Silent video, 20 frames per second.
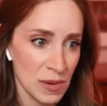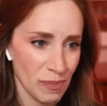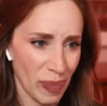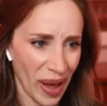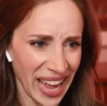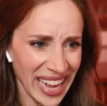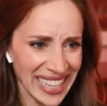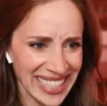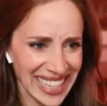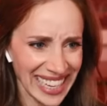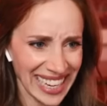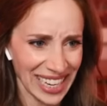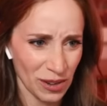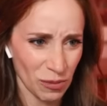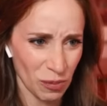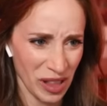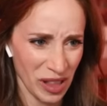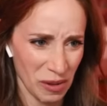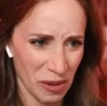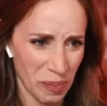Painted
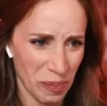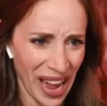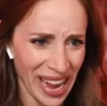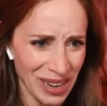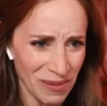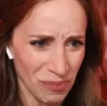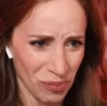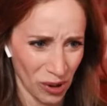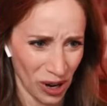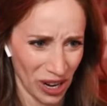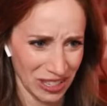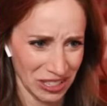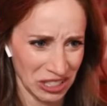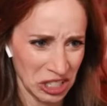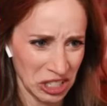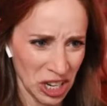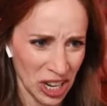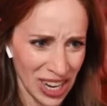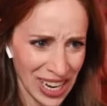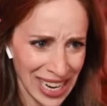it with a
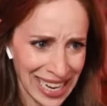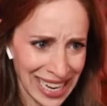paintbrush.